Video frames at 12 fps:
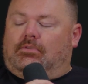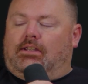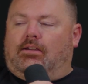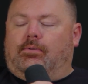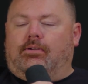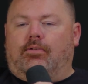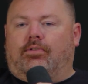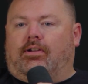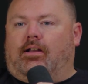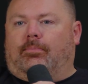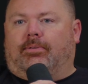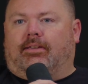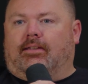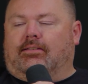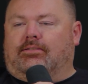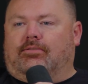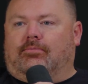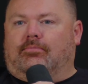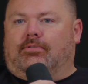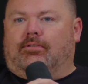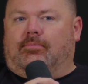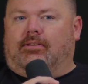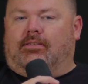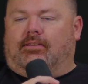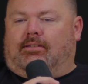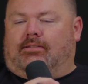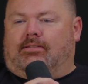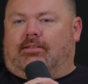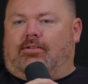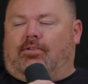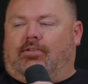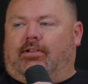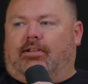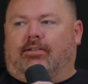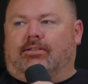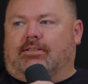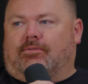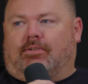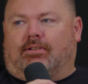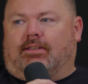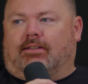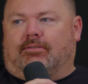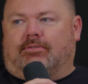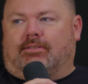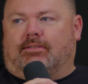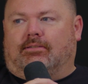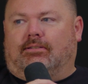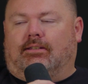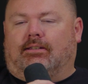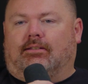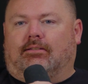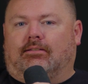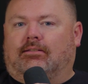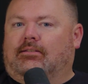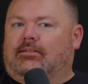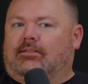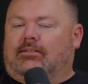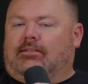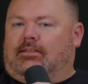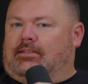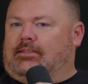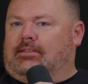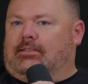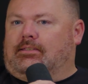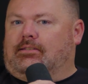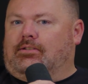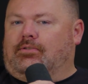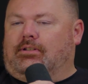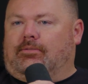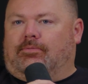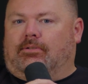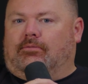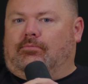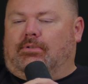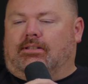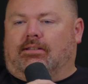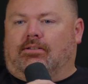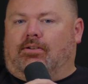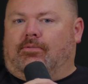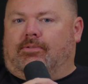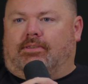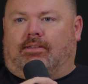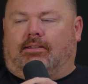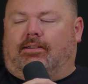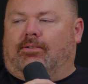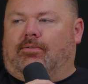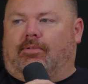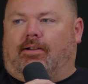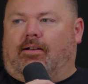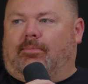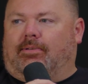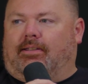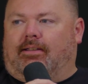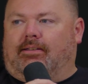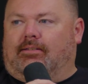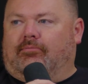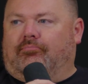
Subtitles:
we overcomplicate too many things in all areas of our lives, and this is no different. We tend to overthink and overcomplicate it.